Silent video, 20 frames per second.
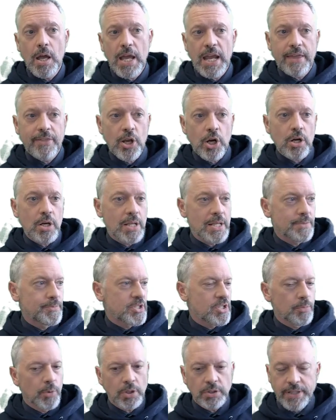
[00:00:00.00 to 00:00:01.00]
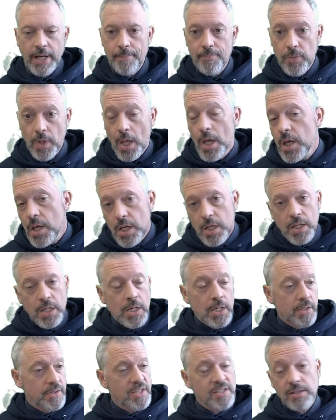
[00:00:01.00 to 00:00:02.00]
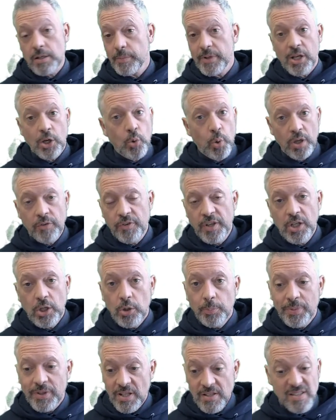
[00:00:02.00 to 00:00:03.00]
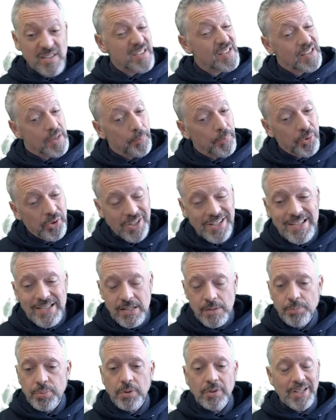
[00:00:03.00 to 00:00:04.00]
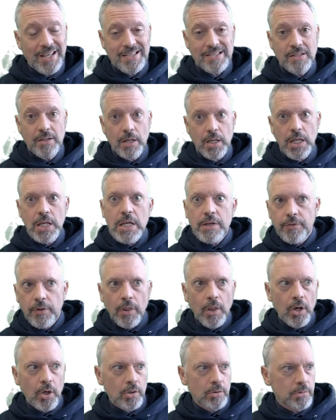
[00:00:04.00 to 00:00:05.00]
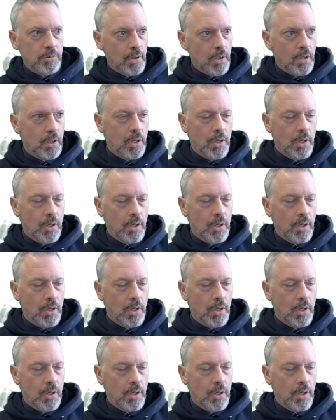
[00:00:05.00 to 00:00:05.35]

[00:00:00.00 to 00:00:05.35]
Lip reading: Hey there, it's Mr. Malte. This is going to be a quick video because this is a pretty simple lesson, even though